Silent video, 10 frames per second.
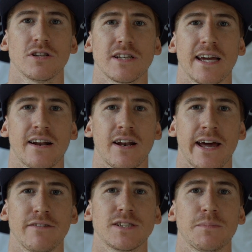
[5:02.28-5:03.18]
to get
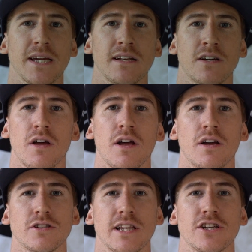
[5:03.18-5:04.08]
enough speed
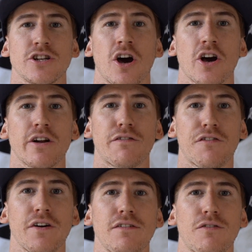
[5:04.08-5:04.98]
so that you're not going to
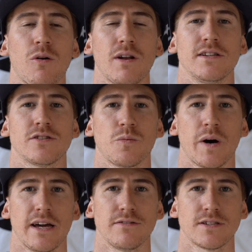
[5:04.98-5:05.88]
free fall into
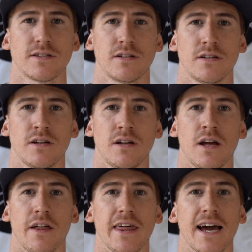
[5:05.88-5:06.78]
waves.
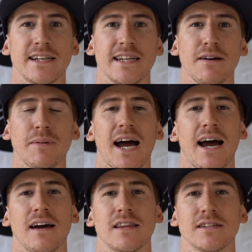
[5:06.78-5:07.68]
The idea
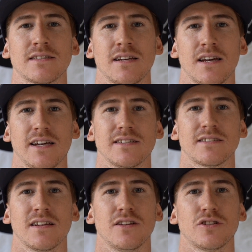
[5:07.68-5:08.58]
behind this
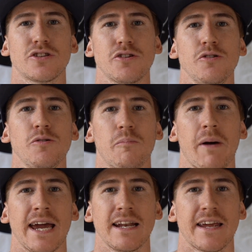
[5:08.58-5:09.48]
is two
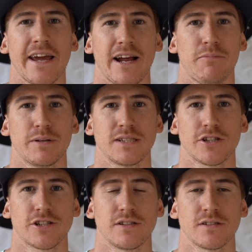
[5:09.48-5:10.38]
main get-up
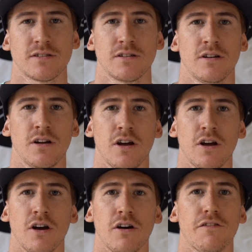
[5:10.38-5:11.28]
positions.
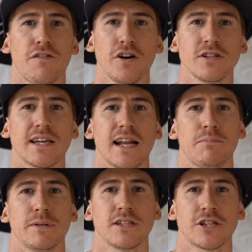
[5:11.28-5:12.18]
First get-up
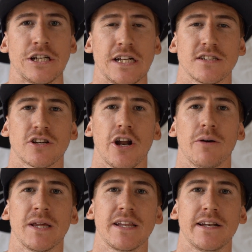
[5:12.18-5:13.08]
position is going to
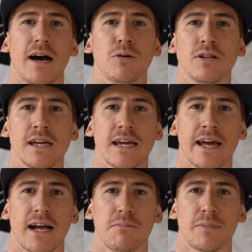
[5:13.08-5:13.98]
be the double knee
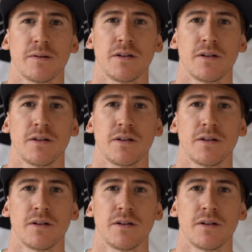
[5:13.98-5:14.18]
get-up.